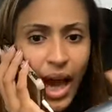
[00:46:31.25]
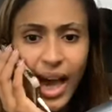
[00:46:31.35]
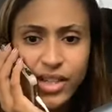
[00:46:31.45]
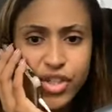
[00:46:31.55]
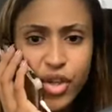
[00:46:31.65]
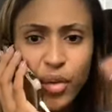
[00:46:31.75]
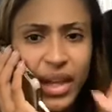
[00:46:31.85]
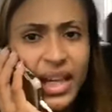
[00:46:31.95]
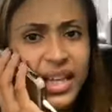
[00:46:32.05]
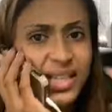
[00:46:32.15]
And so
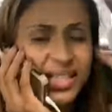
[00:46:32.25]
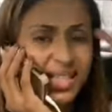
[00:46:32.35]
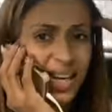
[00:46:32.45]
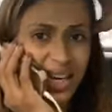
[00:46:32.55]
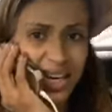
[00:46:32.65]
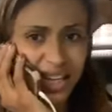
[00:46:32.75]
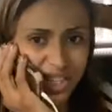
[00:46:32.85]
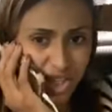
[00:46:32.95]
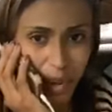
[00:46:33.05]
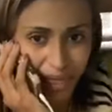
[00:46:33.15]
that he can set it
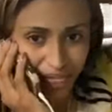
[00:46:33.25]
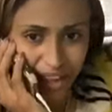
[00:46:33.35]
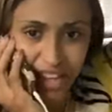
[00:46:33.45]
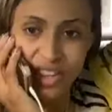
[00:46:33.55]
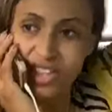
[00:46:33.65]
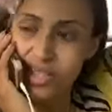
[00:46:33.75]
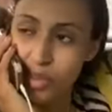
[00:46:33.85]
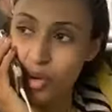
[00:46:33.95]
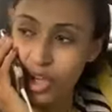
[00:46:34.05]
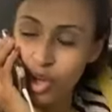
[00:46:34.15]
again. So I thank you this
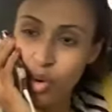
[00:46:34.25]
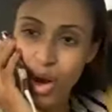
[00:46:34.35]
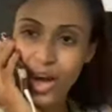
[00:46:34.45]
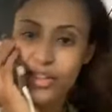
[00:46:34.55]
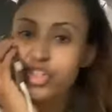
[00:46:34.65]
morning, oh God,